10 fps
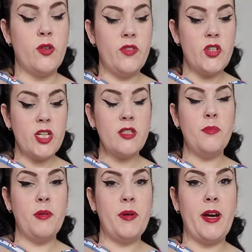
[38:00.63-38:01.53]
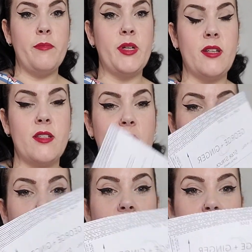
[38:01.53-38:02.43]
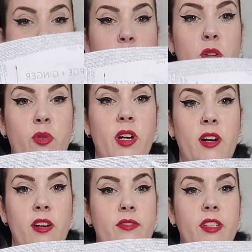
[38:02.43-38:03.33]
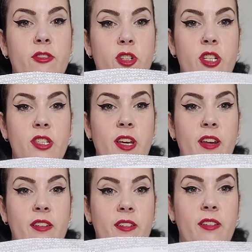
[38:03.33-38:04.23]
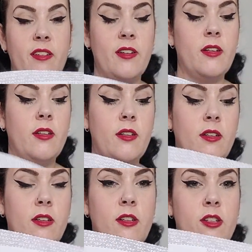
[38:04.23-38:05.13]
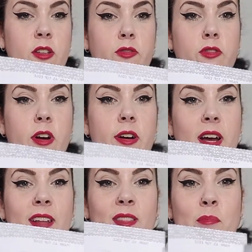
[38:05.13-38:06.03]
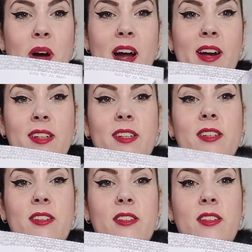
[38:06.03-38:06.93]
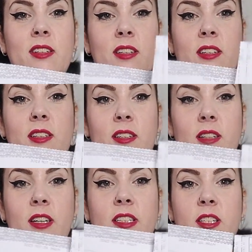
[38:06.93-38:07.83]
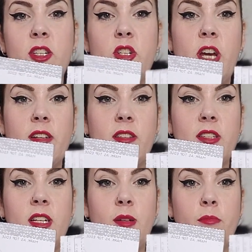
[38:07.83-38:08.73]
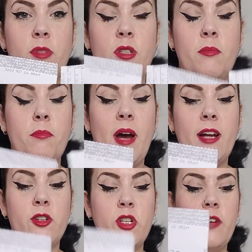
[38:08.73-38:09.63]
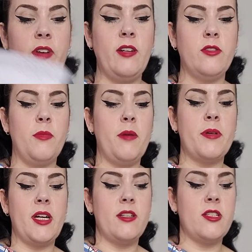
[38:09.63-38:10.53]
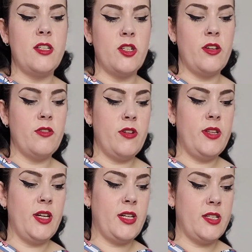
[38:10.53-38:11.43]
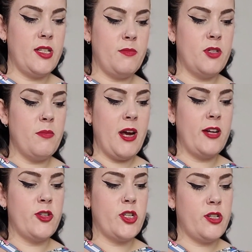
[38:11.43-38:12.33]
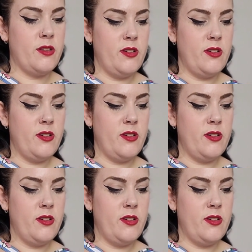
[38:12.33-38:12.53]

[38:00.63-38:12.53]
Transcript: I've adjusted my pattern pieces, so I've added 2.5 inches in to the front and the back. I need to check the seams match. I've held them up against each other and they seem to match.